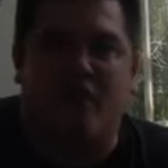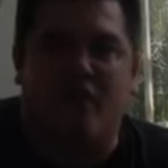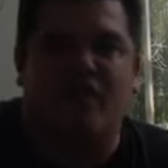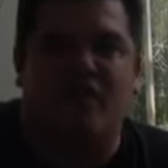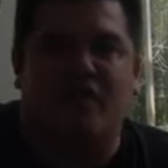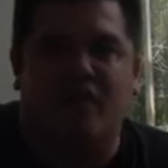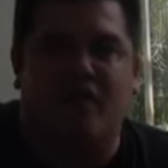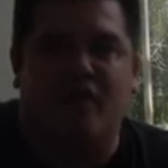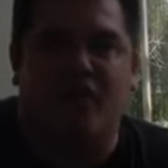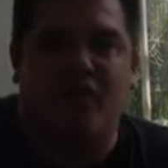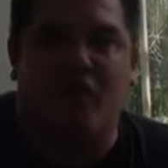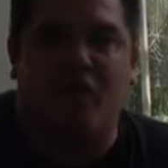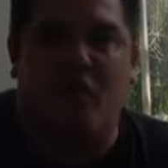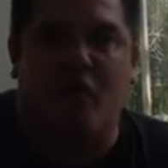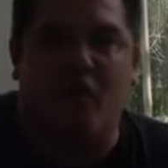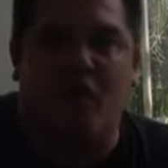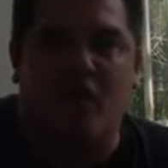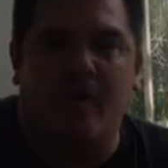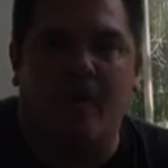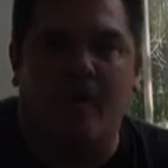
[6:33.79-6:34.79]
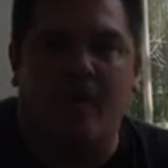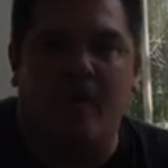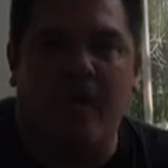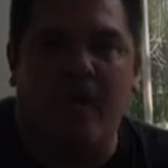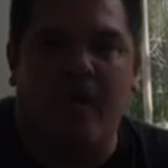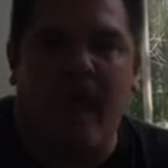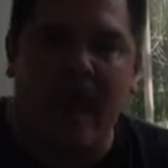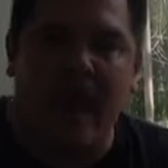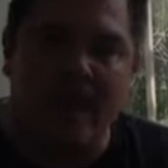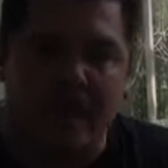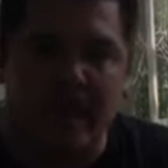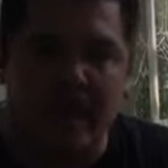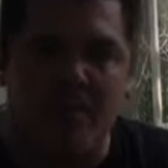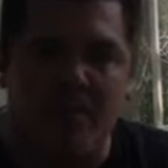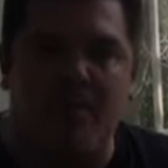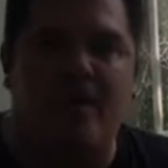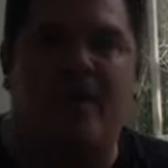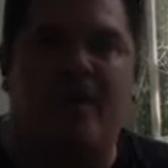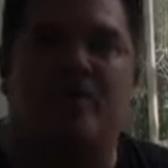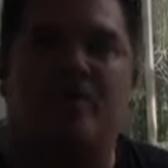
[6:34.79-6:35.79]
you to do and keep
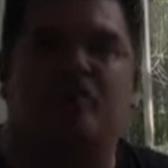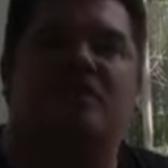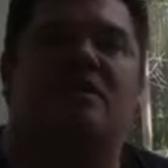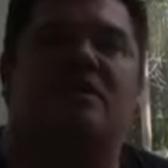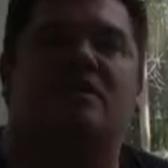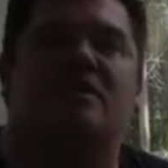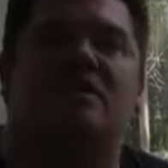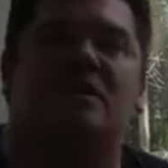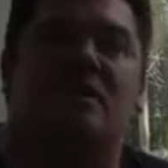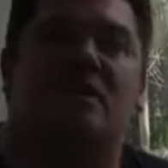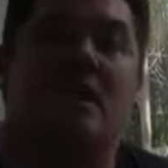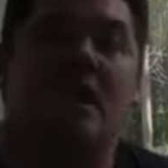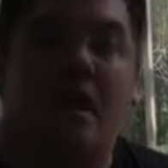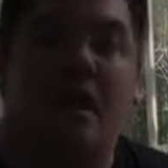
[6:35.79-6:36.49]
it consistent.